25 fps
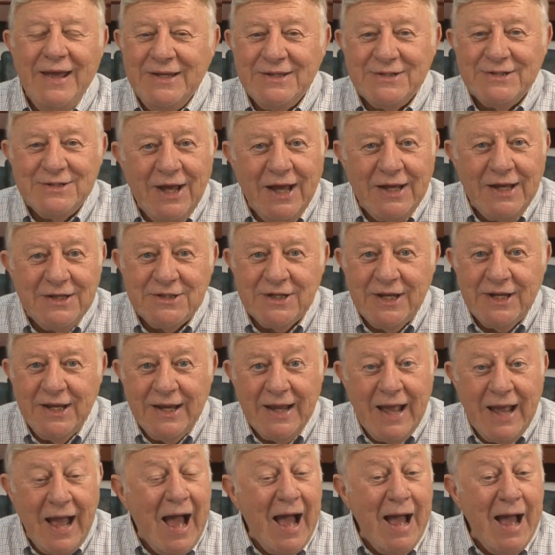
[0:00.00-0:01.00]
is not
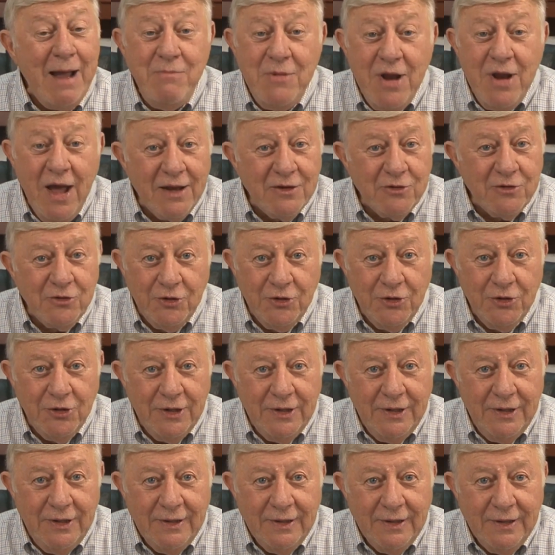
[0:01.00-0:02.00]
saying, I'm not
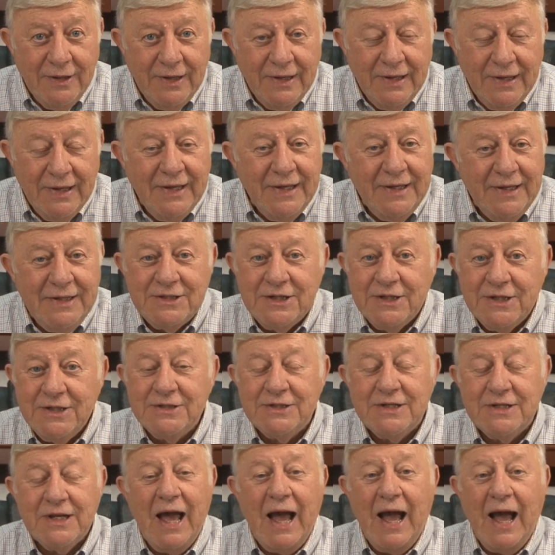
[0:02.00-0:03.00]
good. He
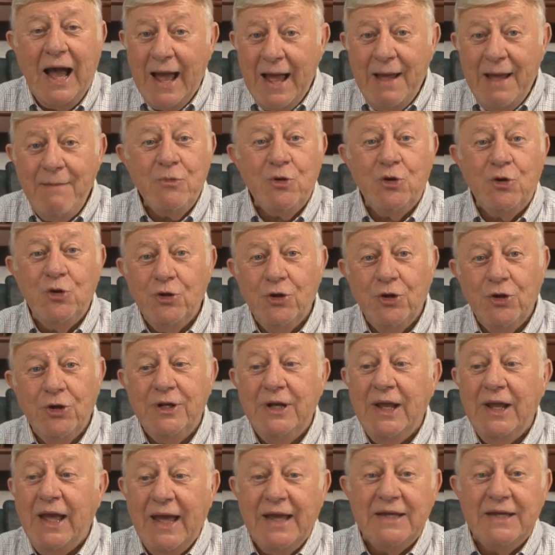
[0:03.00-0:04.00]
says, I'm
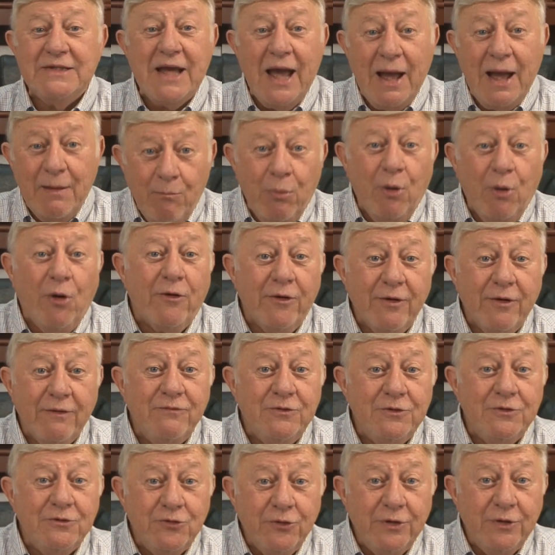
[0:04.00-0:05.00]
good as I'm part
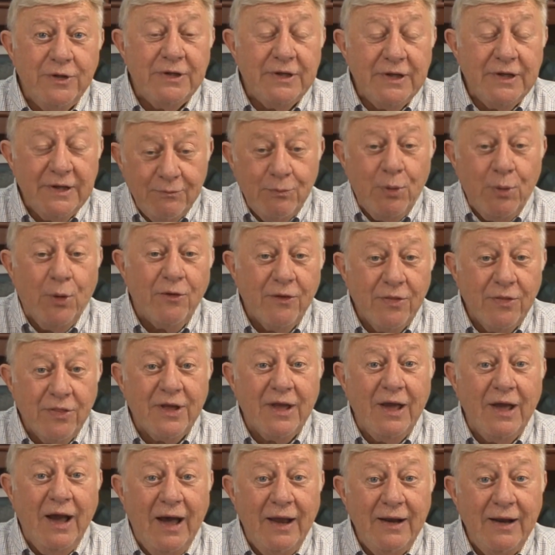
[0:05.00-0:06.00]
of the Trinity, part of the
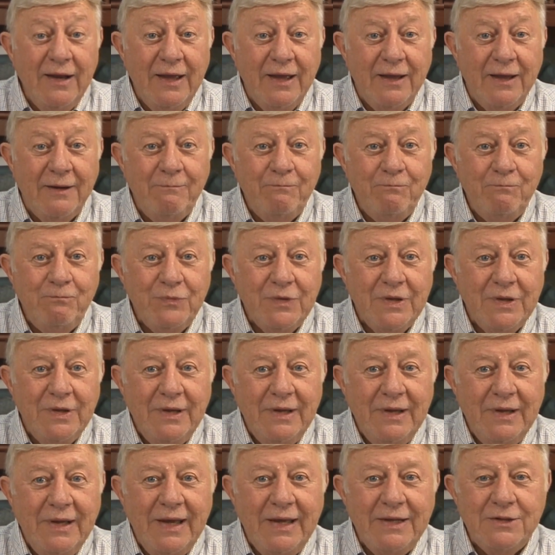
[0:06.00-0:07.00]
Godhead.
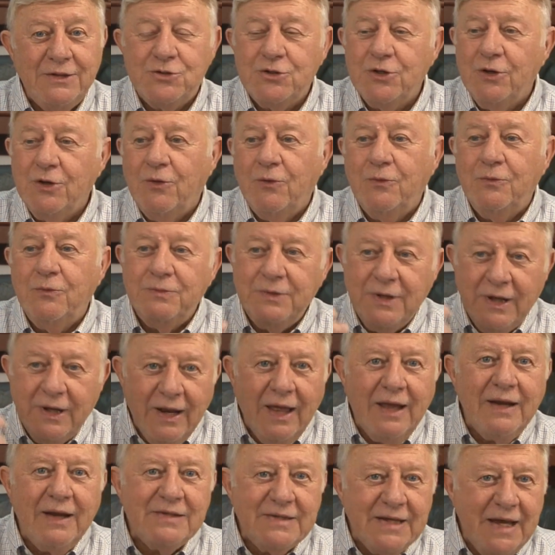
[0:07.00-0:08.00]
And so a
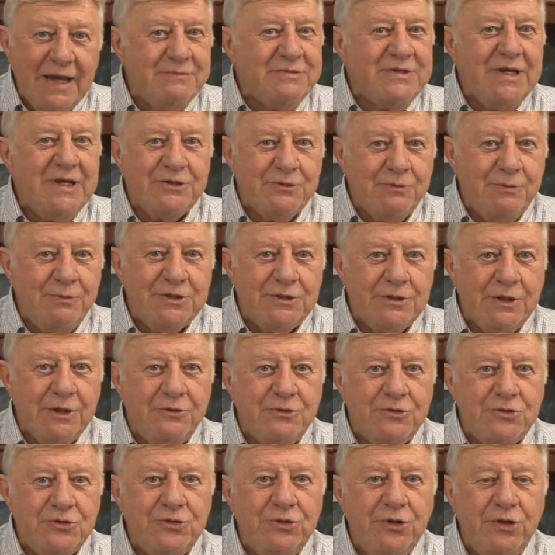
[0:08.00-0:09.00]
lot of times that's
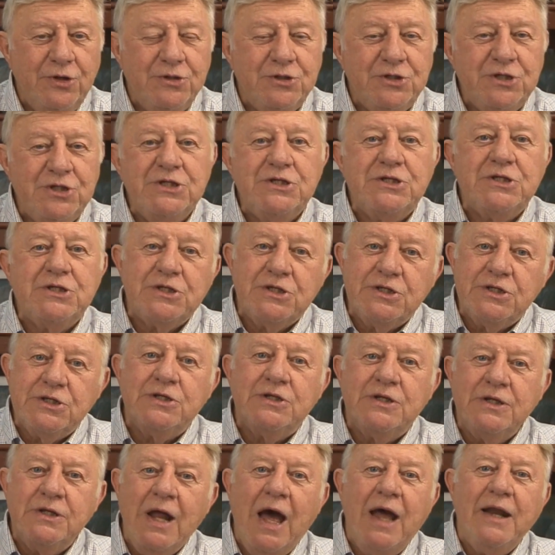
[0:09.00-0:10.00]
misunderstood. Jesus
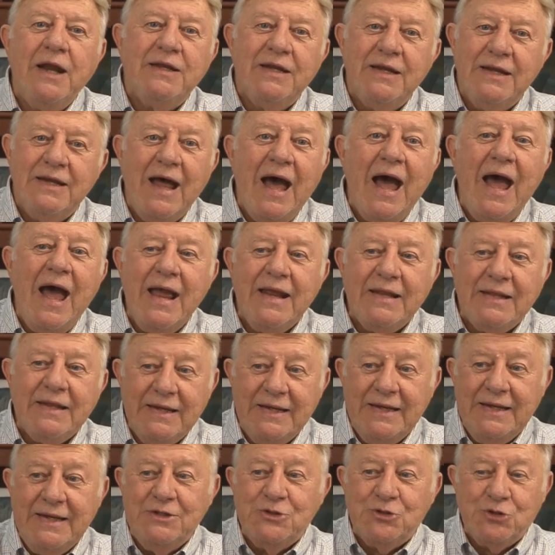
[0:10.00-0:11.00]
is not denying
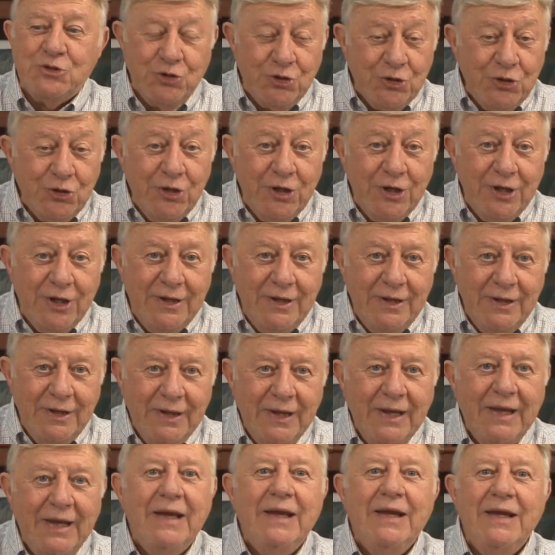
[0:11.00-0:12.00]
that he's good.
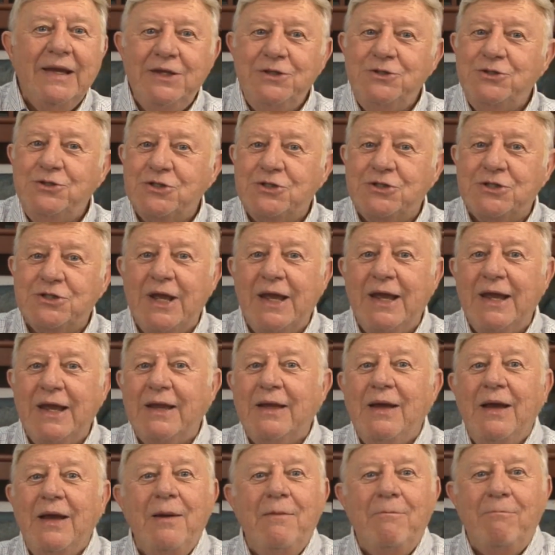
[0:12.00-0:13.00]
He's just
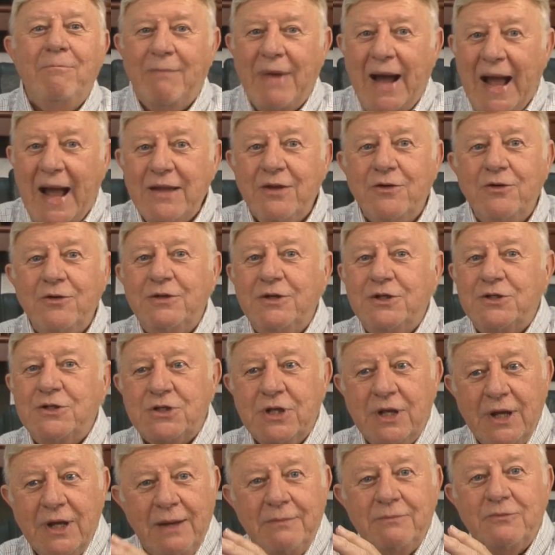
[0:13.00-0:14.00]
saying, my goodness
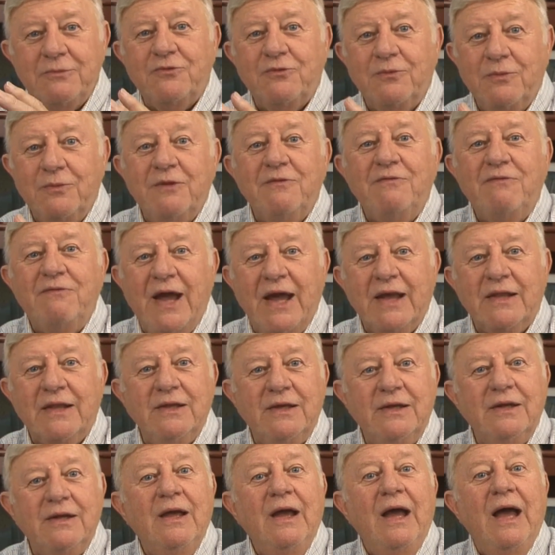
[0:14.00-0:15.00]
comes from the fact
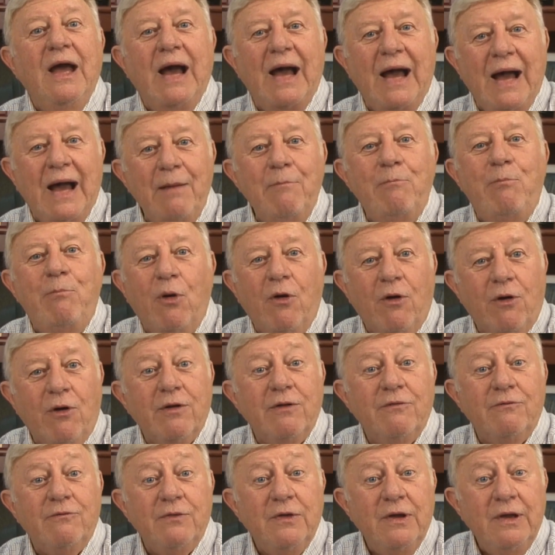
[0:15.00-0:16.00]
that I'm
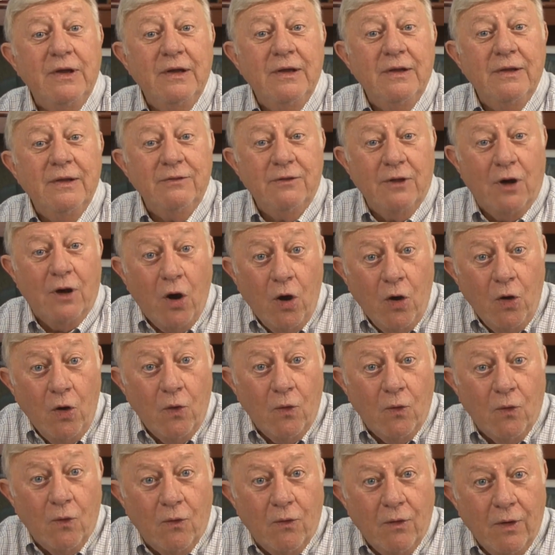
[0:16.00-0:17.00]
part of the
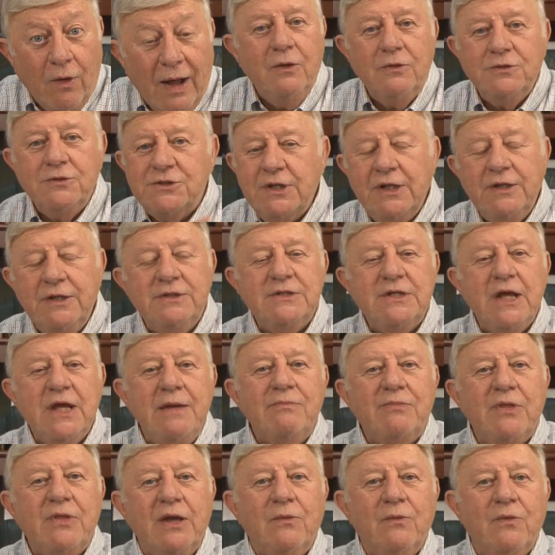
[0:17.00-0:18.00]
whole.
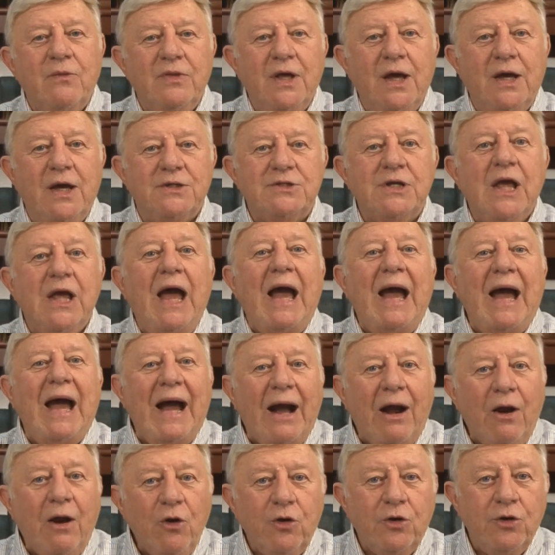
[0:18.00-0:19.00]
Same thing with us.
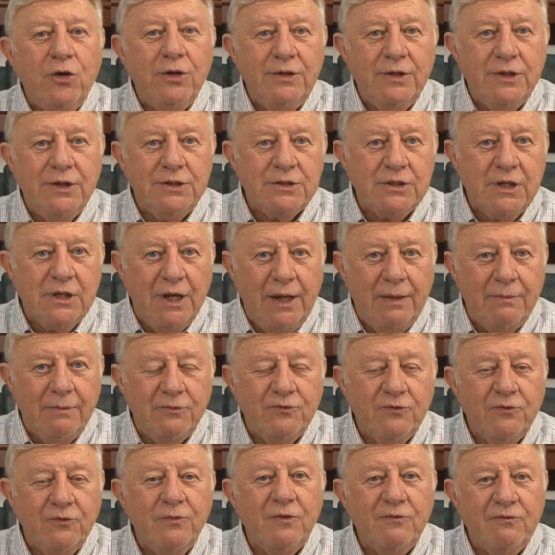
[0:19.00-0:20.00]
Our goodness comes
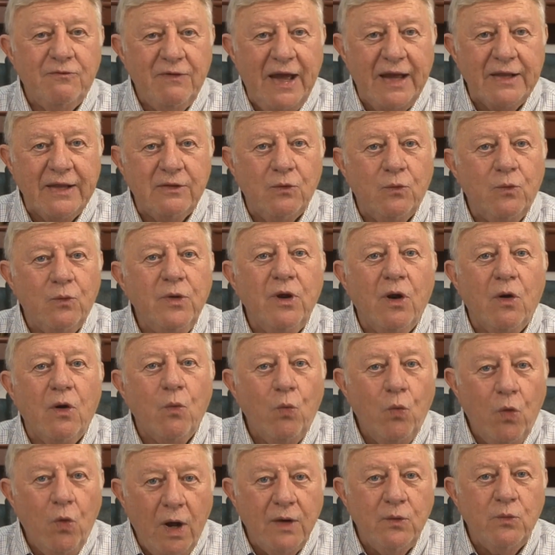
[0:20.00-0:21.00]
from the fact that we are
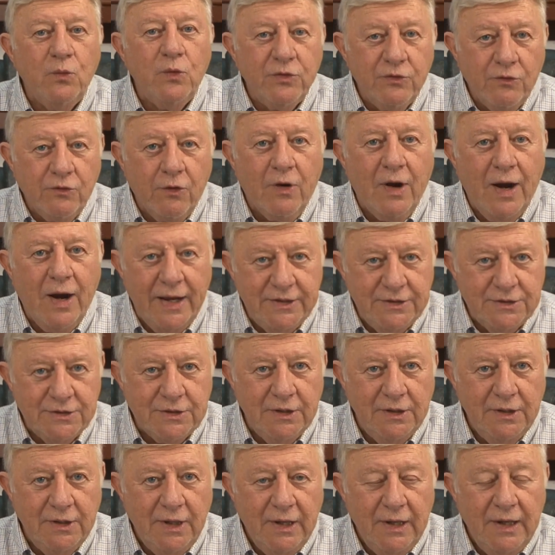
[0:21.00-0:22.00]
one with Christ.
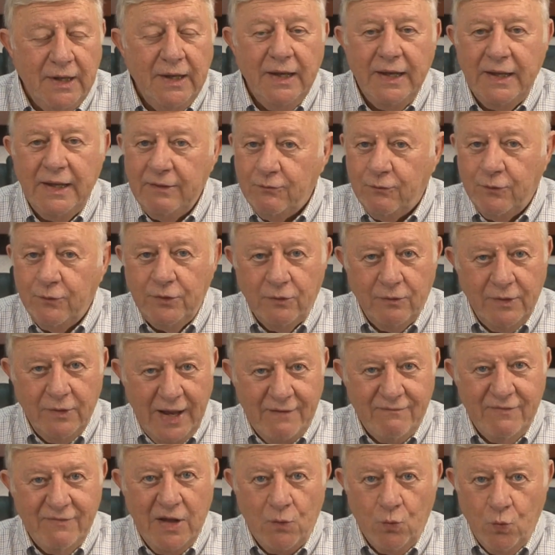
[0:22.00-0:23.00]
And if we don't
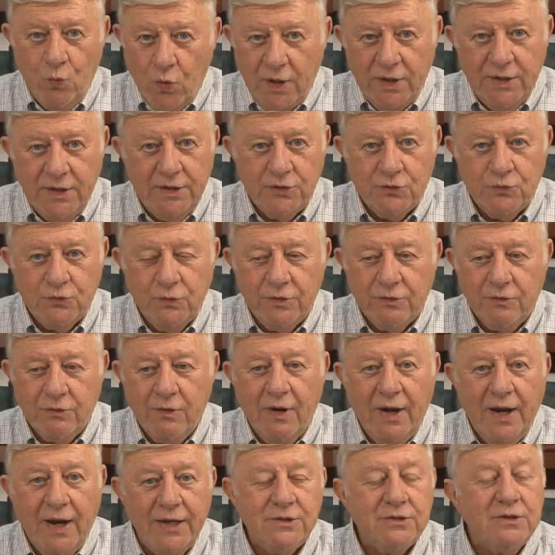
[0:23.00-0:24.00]
have that oneness with
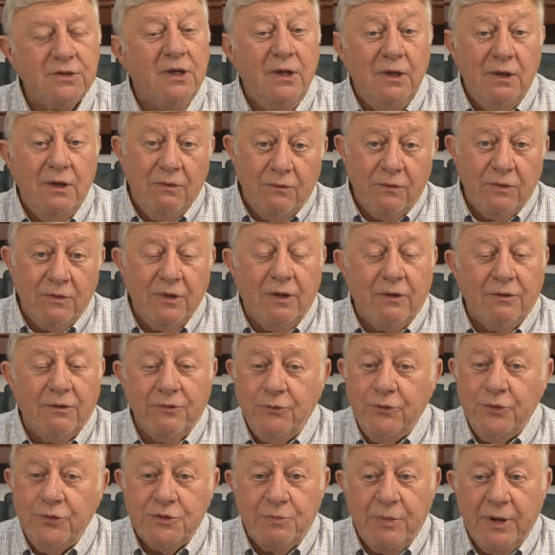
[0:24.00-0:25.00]
Christ, with all due
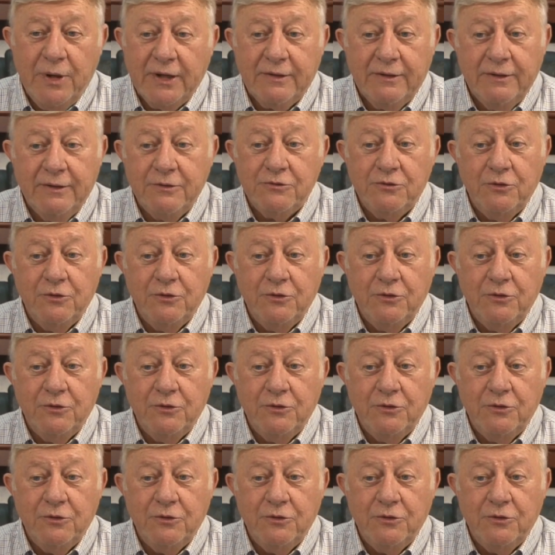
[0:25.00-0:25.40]
respect, there's